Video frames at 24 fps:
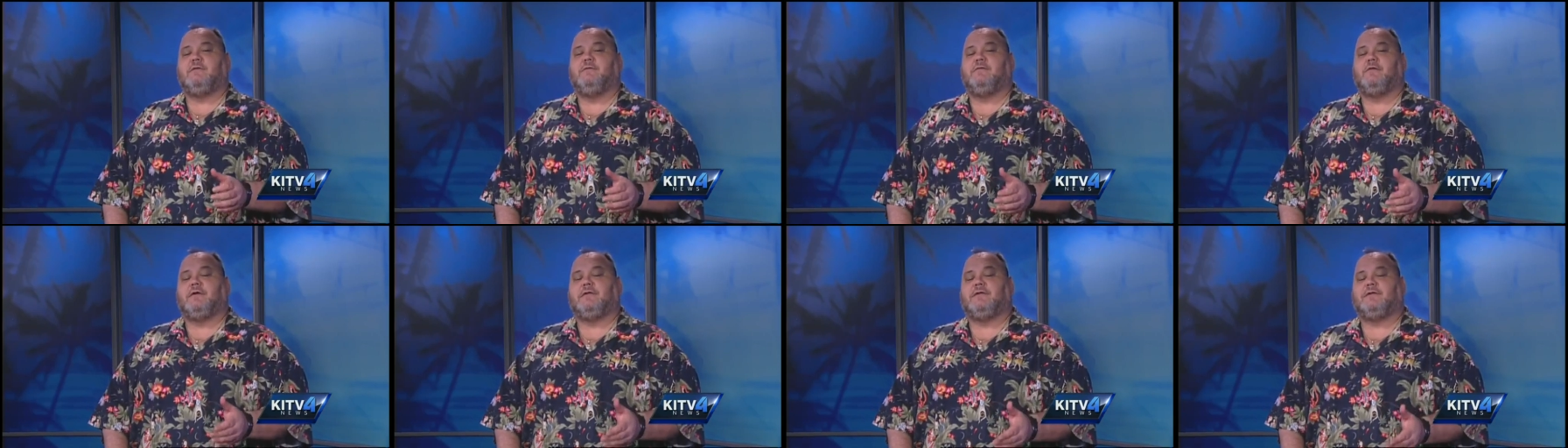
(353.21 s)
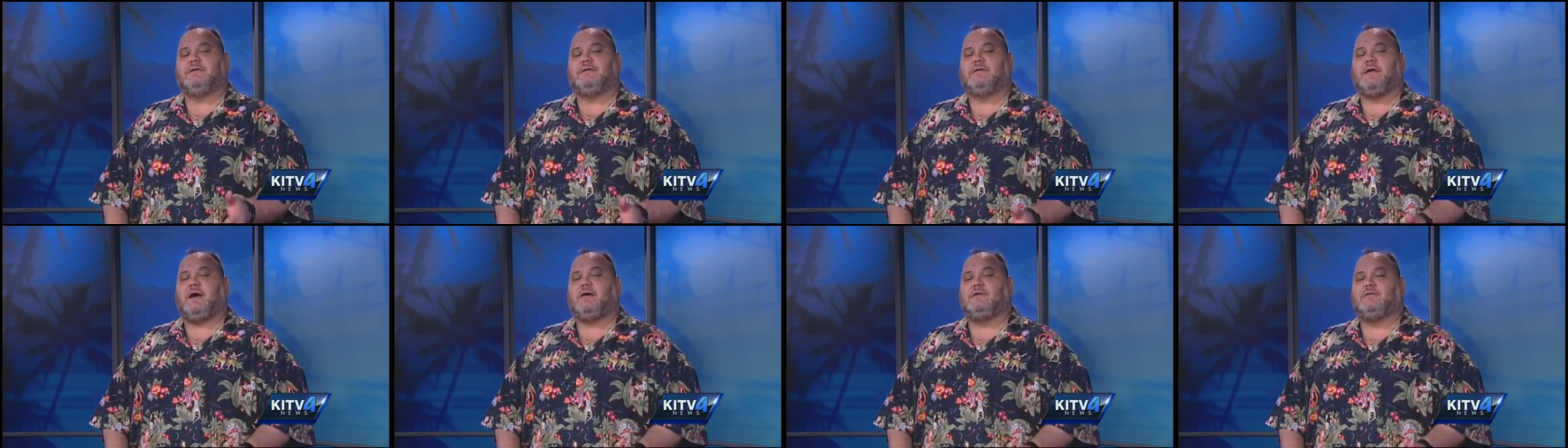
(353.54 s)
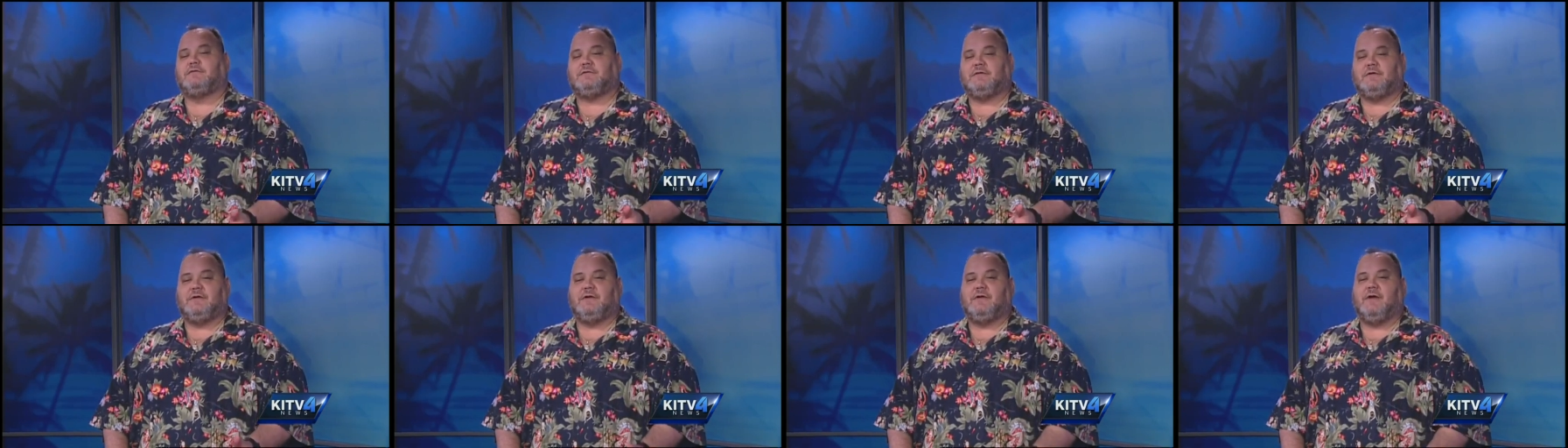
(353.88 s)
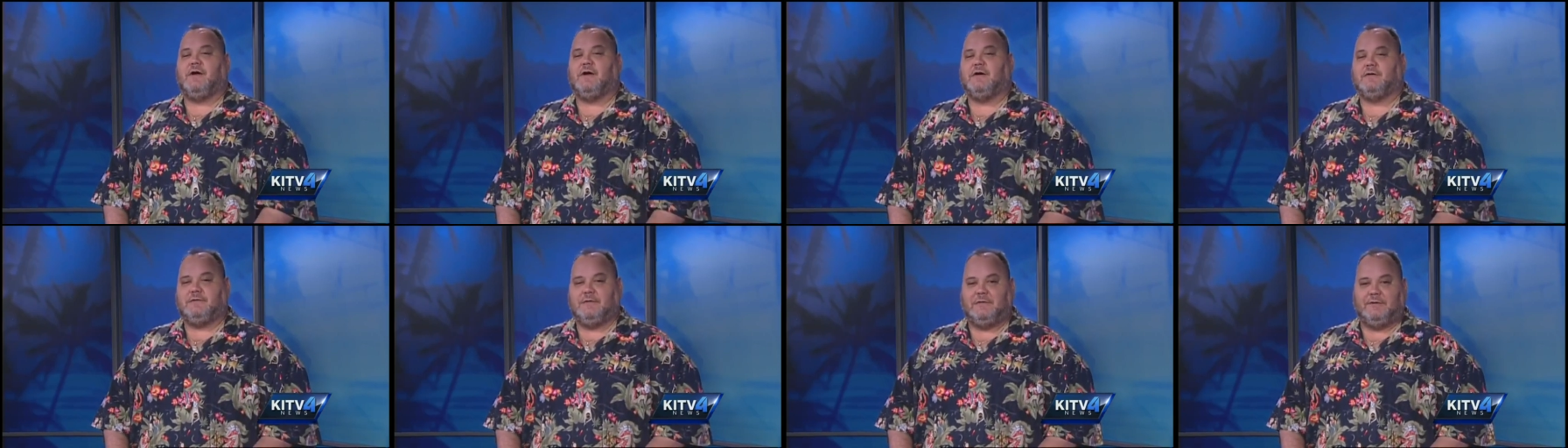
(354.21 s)
for 1,000
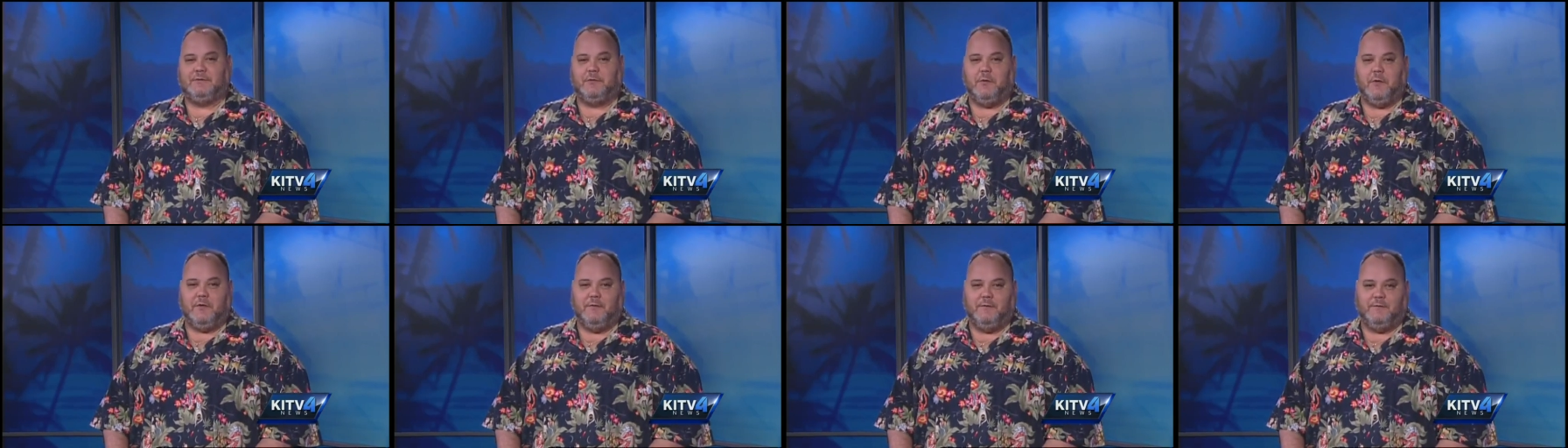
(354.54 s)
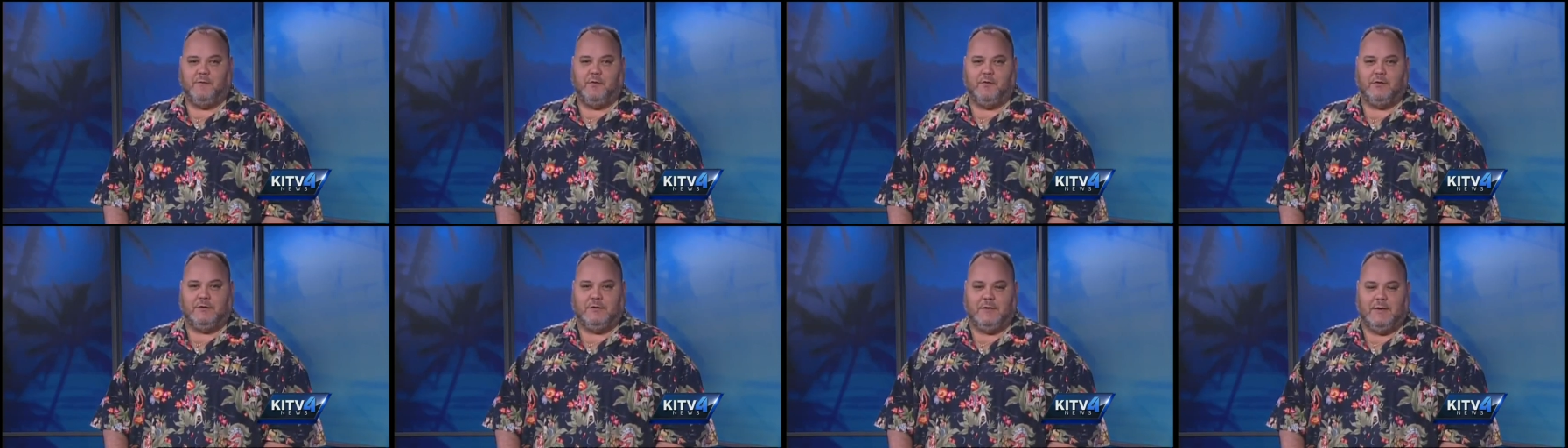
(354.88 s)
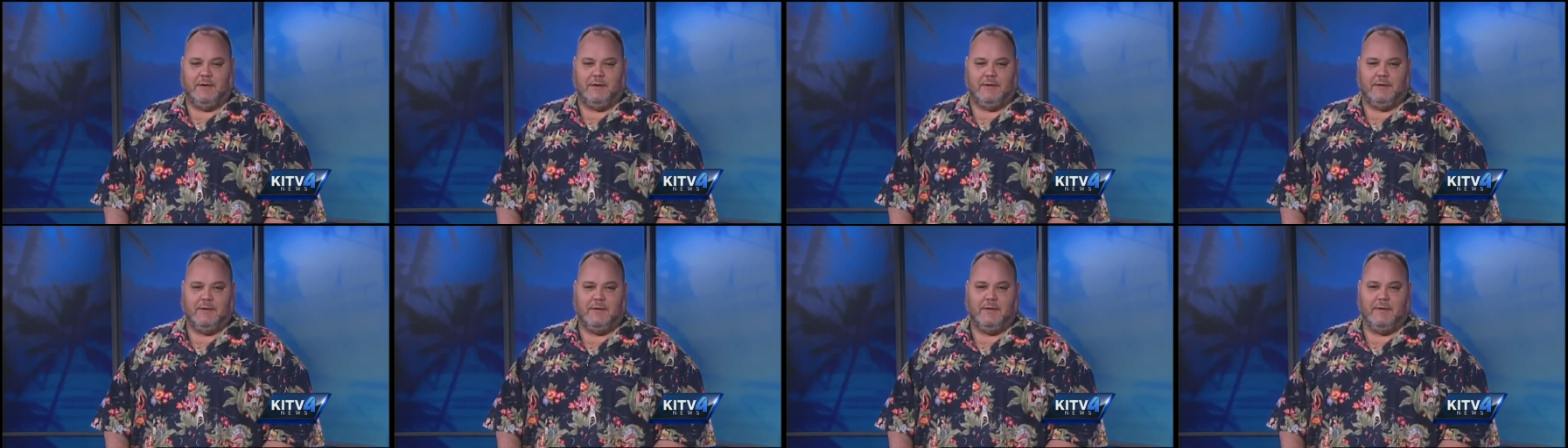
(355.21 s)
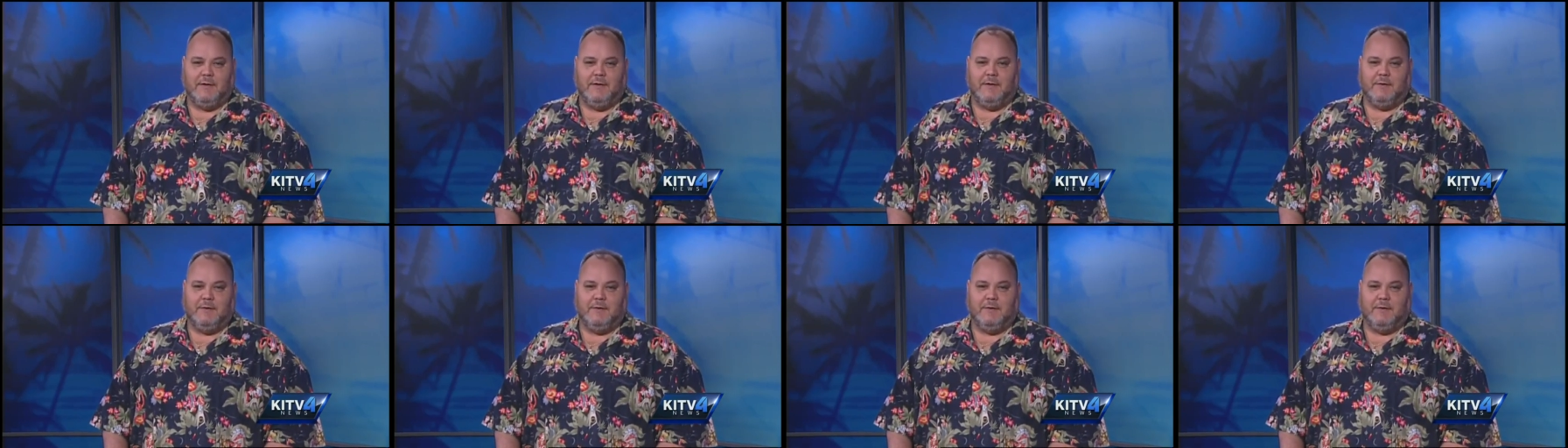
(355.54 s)
yards in 2014